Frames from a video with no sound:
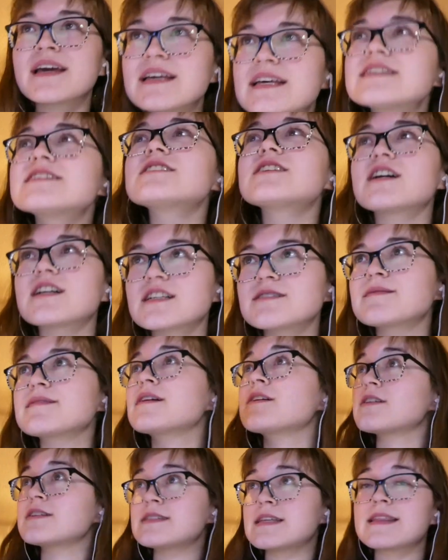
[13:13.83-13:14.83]
See y'all next Monday.
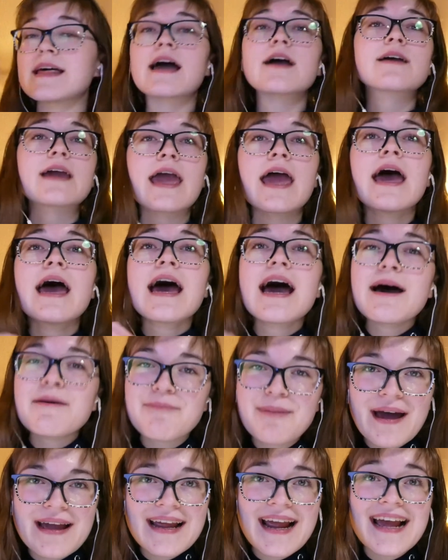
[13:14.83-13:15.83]
I already said that. Okay.
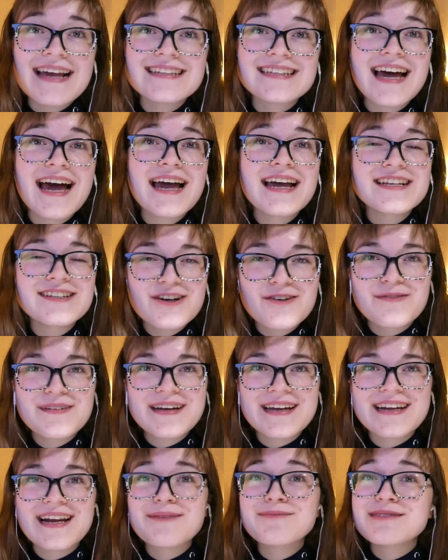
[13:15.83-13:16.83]
Bye, guys. Don't
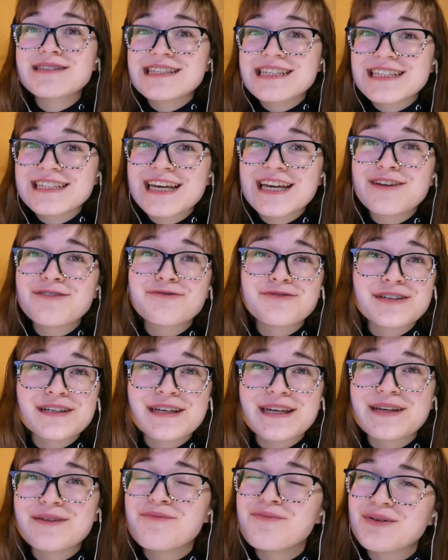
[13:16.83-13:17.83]
forget, I'm still a
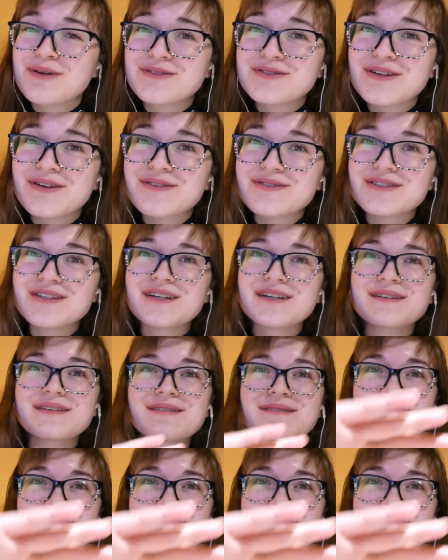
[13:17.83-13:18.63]
freaking bulldozer.